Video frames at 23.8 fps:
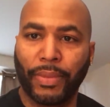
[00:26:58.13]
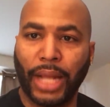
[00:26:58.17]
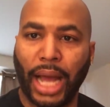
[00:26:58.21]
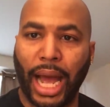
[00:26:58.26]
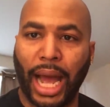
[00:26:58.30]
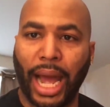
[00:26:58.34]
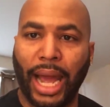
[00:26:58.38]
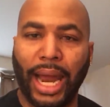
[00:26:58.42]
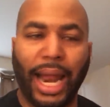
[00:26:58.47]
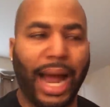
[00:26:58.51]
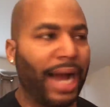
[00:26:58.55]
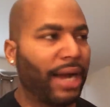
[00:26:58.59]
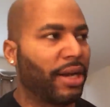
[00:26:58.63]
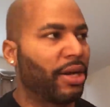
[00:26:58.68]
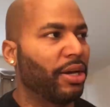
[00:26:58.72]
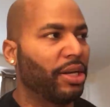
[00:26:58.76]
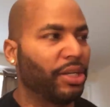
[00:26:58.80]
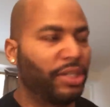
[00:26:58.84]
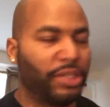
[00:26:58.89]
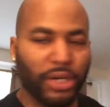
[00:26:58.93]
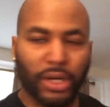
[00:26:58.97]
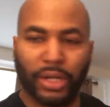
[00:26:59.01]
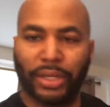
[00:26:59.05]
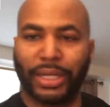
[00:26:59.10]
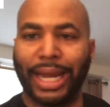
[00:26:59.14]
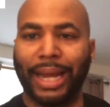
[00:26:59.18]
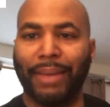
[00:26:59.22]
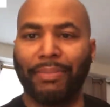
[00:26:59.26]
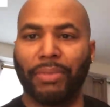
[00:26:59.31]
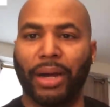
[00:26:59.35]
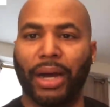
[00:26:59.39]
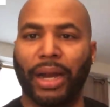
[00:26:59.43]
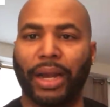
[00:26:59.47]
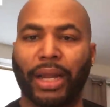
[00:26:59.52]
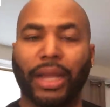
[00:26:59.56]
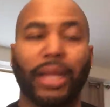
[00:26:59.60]
All right, I could have took that
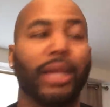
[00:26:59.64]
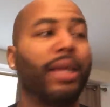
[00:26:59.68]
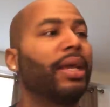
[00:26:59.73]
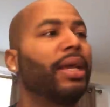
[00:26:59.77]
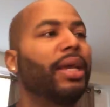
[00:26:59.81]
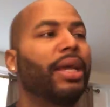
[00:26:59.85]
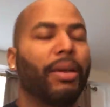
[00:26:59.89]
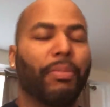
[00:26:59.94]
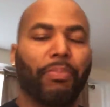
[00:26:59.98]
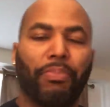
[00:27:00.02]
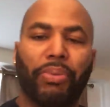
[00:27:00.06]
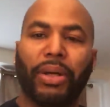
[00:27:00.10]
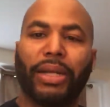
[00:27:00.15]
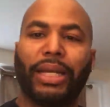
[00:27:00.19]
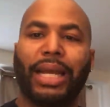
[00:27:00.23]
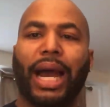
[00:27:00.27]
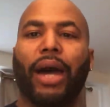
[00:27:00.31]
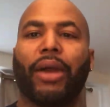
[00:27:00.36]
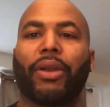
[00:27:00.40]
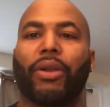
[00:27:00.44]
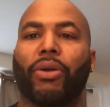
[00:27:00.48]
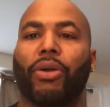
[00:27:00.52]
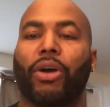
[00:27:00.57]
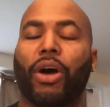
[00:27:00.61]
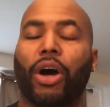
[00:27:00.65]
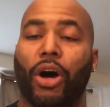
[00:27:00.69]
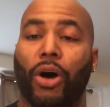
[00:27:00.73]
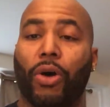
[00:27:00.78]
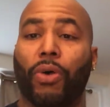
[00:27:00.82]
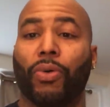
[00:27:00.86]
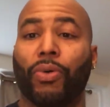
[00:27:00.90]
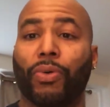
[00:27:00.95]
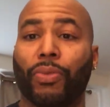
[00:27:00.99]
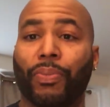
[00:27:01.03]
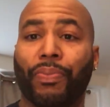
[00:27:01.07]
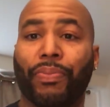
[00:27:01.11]
money, put down on a
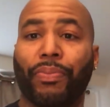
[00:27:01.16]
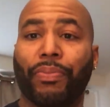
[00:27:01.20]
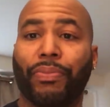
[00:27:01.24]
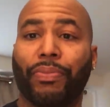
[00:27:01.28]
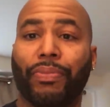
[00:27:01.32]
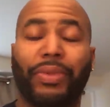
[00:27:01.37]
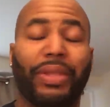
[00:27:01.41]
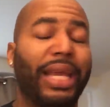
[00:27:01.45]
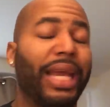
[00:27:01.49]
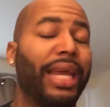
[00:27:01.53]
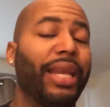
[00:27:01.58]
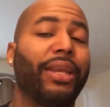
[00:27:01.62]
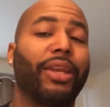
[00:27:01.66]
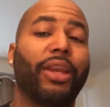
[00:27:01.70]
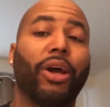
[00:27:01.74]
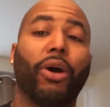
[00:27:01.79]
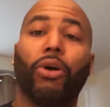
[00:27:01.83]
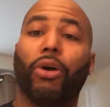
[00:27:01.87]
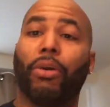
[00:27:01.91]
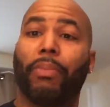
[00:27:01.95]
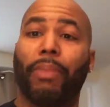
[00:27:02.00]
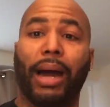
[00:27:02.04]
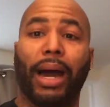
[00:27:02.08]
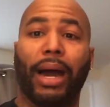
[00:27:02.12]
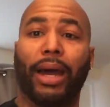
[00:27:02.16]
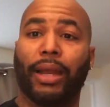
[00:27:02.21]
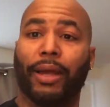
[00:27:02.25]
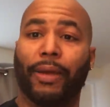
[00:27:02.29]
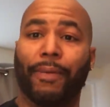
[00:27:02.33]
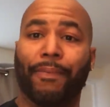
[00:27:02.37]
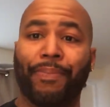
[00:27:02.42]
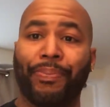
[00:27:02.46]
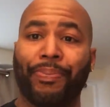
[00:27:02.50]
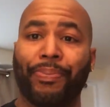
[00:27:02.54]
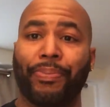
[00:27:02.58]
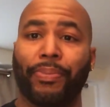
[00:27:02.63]
home, didn't know about it.
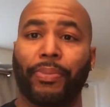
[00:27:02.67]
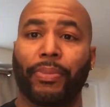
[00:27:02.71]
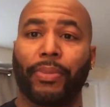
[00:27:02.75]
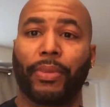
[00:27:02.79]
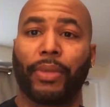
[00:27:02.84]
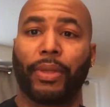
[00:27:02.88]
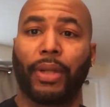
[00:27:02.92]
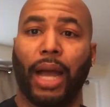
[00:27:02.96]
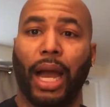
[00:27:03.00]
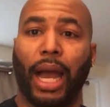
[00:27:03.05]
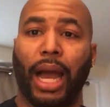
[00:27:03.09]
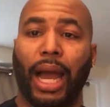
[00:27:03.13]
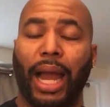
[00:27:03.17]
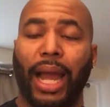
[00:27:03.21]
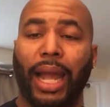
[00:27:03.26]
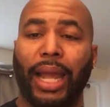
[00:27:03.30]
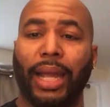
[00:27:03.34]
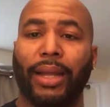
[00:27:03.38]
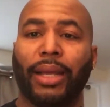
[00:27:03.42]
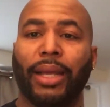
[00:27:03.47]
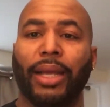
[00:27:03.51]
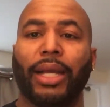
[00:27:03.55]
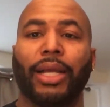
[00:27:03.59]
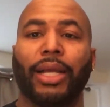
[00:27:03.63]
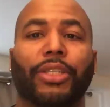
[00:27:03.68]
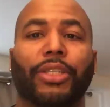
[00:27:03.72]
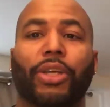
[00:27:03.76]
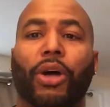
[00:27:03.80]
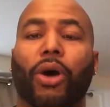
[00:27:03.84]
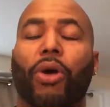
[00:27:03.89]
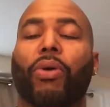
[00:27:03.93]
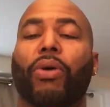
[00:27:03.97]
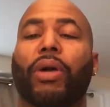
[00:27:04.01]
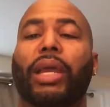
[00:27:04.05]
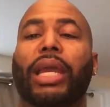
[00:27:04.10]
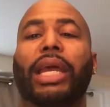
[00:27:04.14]
All right,
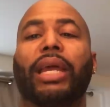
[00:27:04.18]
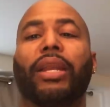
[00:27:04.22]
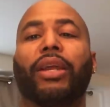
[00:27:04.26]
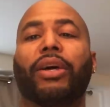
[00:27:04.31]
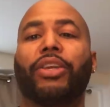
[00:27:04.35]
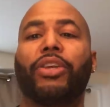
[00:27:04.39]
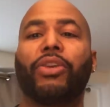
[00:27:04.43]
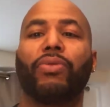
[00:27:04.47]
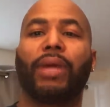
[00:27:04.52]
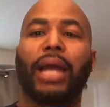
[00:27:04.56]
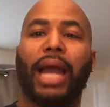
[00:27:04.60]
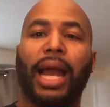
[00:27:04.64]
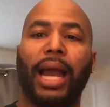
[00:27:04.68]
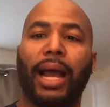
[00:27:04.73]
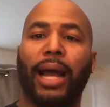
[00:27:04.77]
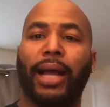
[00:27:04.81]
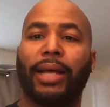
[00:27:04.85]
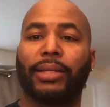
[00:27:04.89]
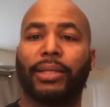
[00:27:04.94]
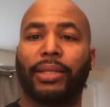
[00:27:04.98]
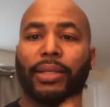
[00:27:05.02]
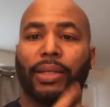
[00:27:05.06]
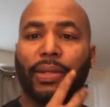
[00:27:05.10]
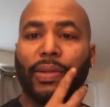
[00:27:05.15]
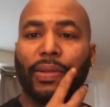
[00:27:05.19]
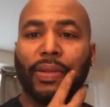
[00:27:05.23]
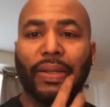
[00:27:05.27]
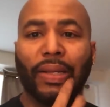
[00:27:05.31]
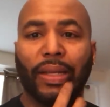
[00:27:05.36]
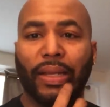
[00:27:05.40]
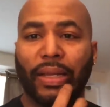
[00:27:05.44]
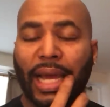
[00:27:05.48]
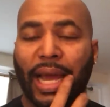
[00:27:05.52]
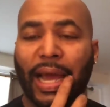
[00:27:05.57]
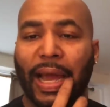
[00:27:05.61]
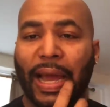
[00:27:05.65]
so any of you guys
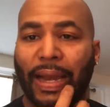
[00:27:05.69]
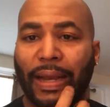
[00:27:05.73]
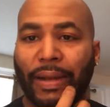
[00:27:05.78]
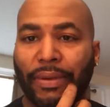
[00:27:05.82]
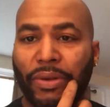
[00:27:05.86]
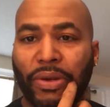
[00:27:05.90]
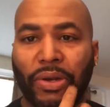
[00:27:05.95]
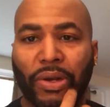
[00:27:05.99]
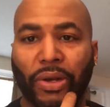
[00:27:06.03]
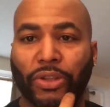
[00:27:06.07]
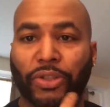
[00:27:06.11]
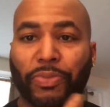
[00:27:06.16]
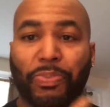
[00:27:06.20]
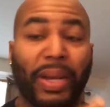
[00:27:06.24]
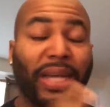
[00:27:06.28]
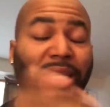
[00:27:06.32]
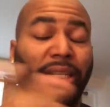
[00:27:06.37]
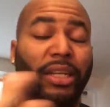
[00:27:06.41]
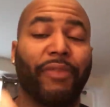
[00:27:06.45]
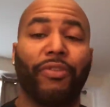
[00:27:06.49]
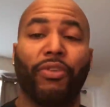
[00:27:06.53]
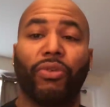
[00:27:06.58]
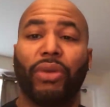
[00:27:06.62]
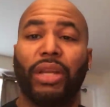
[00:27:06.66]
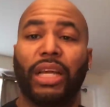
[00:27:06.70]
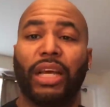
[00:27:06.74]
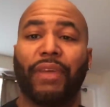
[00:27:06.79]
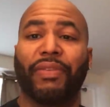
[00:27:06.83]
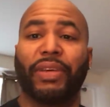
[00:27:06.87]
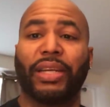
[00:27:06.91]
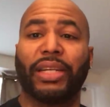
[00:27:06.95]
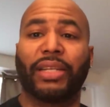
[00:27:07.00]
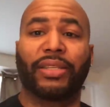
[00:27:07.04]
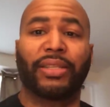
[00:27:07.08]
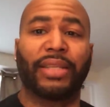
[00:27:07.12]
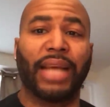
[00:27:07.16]
that you know, especially if you
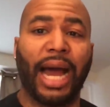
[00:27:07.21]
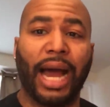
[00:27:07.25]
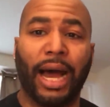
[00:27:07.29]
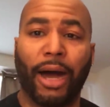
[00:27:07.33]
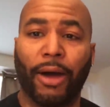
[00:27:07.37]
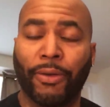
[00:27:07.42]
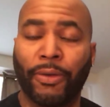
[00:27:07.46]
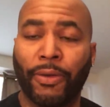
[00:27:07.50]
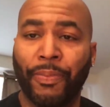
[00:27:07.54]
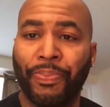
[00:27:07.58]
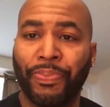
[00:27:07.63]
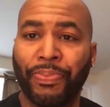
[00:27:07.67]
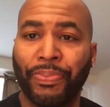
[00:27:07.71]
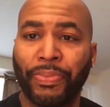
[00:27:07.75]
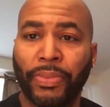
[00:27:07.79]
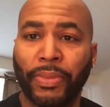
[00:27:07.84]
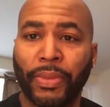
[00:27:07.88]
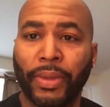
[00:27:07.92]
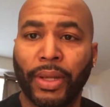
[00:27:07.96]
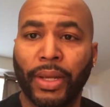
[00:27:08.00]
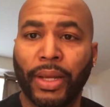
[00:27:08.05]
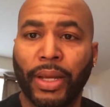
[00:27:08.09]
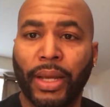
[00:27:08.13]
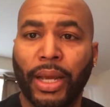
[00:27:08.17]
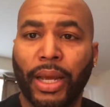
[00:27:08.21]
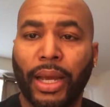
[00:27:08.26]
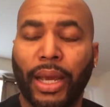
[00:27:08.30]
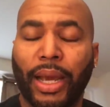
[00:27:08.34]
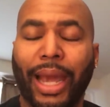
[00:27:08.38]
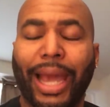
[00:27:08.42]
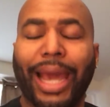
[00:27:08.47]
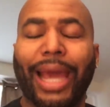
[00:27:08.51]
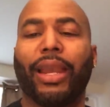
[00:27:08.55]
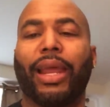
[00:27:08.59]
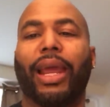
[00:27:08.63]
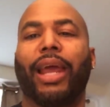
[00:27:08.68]
live in the South.
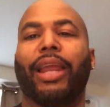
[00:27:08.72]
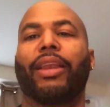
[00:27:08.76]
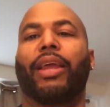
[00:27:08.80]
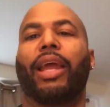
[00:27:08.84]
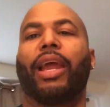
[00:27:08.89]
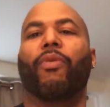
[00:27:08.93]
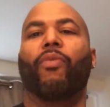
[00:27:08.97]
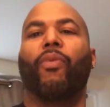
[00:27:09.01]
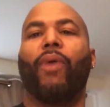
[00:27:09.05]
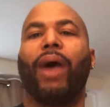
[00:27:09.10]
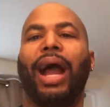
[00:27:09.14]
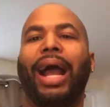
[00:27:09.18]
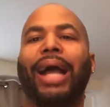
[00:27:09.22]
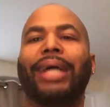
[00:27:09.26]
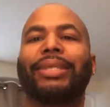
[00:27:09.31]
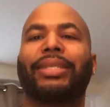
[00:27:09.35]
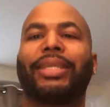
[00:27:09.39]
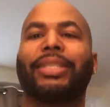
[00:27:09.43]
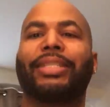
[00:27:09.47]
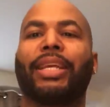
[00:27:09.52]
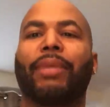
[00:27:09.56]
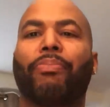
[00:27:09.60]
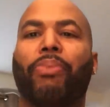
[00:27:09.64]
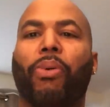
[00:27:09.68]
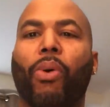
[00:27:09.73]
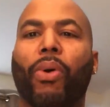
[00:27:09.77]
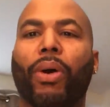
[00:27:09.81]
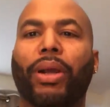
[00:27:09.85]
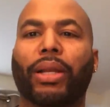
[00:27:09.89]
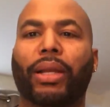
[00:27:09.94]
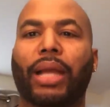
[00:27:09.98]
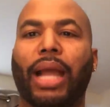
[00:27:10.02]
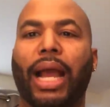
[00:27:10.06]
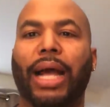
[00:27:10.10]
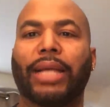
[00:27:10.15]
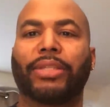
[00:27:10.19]
And and, and why is this
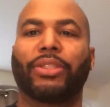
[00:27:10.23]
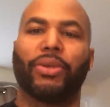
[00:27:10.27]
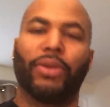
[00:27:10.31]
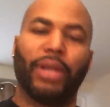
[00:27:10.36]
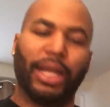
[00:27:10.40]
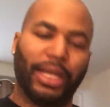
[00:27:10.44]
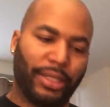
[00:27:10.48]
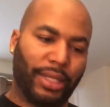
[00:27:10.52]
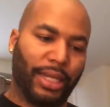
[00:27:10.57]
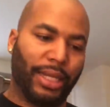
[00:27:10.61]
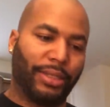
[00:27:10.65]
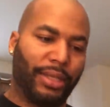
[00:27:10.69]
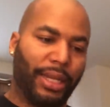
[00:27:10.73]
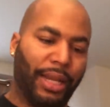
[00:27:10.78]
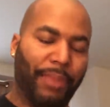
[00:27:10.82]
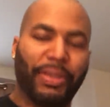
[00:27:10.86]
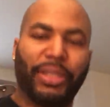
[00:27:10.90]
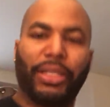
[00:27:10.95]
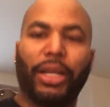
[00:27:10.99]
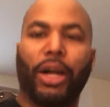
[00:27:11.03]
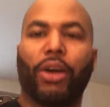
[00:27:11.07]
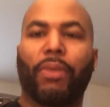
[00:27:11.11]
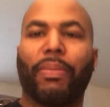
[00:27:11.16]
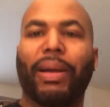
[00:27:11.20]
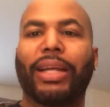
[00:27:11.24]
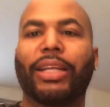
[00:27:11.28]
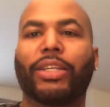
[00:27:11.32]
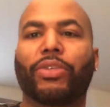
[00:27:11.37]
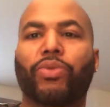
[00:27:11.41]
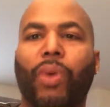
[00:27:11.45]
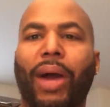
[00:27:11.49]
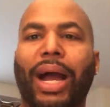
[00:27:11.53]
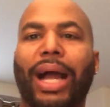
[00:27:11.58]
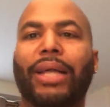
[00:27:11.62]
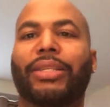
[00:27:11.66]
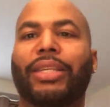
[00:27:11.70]
important, guys? So let's let's let me talk about this.
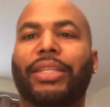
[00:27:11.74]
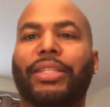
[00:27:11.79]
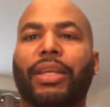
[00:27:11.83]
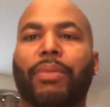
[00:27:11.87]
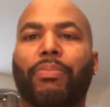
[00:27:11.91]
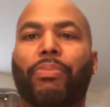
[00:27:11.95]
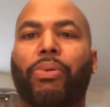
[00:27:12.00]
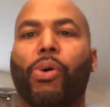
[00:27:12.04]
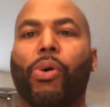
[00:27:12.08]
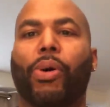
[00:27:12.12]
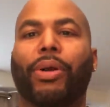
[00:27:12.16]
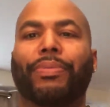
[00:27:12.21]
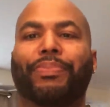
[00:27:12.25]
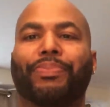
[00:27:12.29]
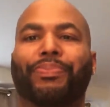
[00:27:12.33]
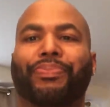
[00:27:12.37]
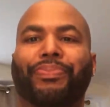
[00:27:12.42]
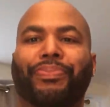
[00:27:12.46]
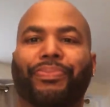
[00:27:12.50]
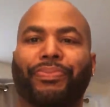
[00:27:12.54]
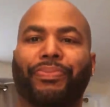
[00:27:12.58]
Why is this important?